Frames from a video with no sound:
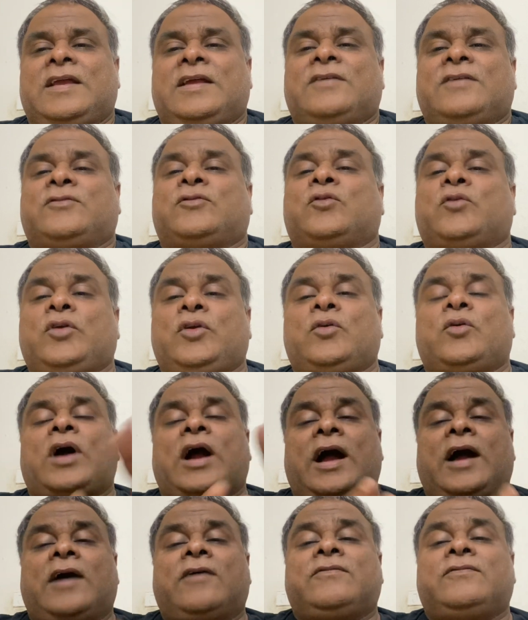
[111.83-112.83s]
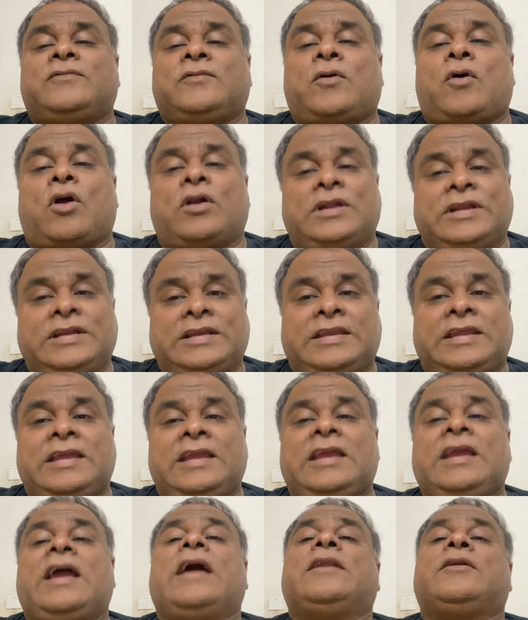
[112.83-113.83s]
So you have
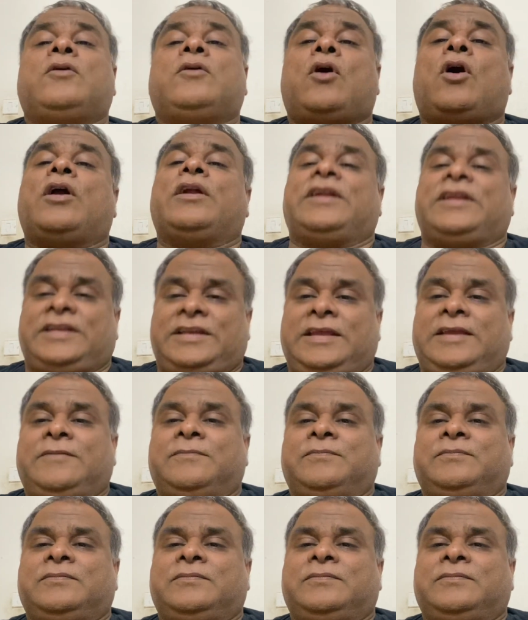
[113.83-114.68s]
quality and quantity.